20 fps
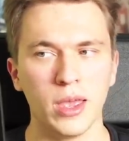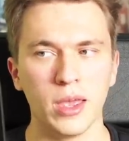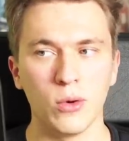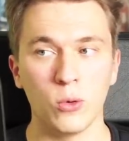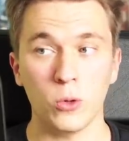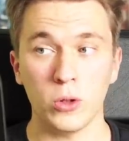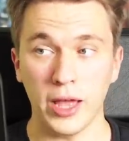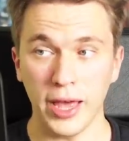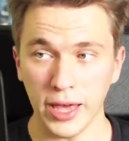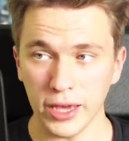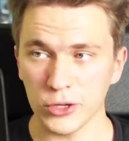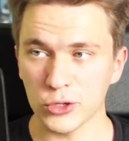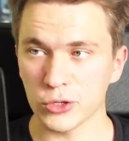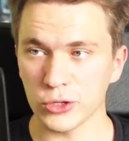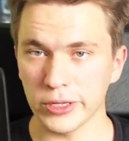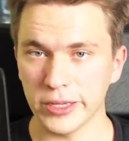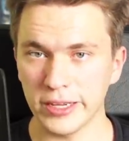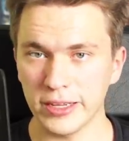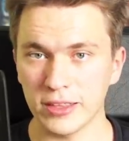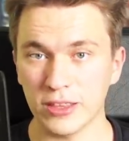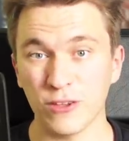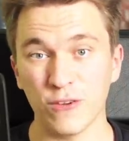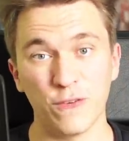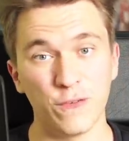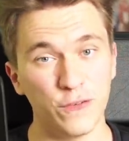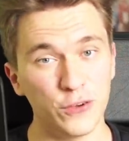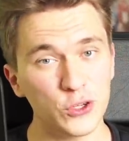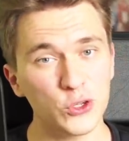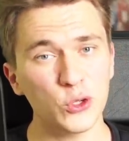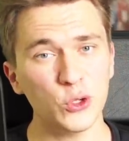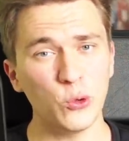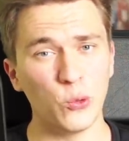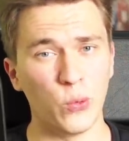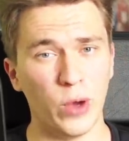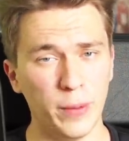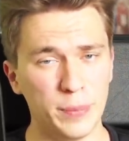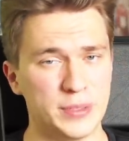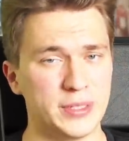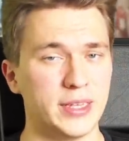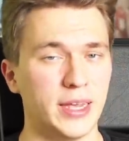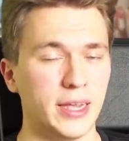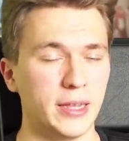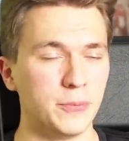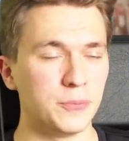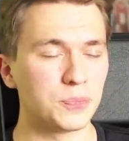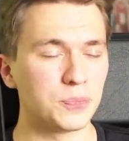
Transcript: Well, actually, the official website.